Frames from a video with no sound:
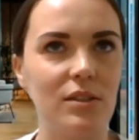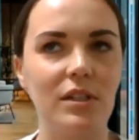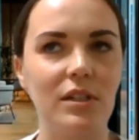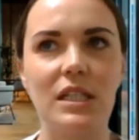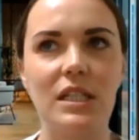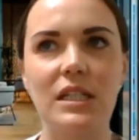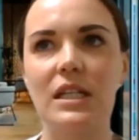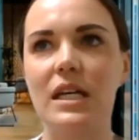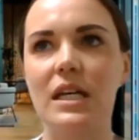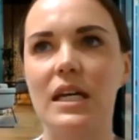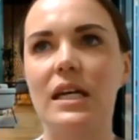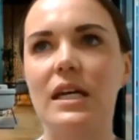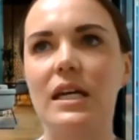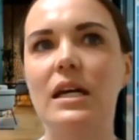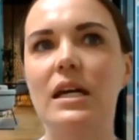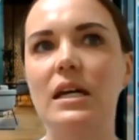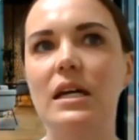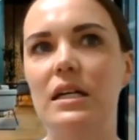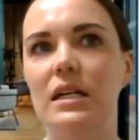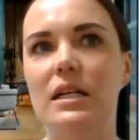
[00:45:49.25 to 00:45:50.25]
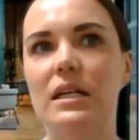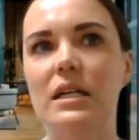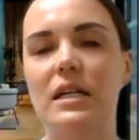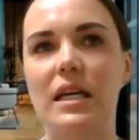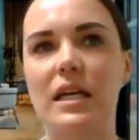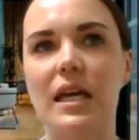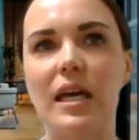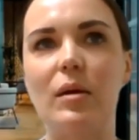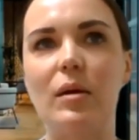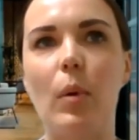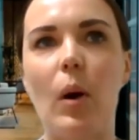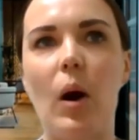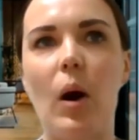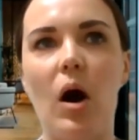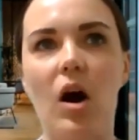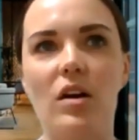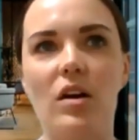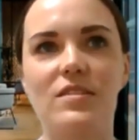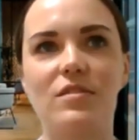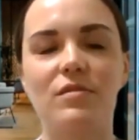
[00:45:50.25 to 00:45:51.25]
really key
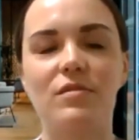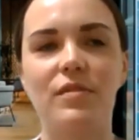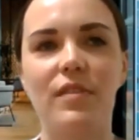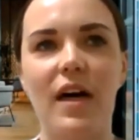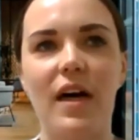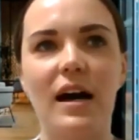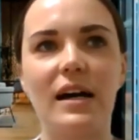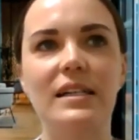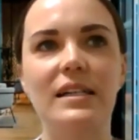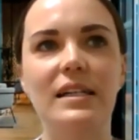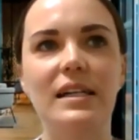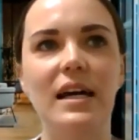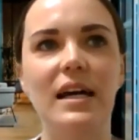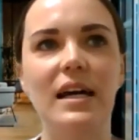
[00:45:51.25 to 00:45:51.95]
part of that.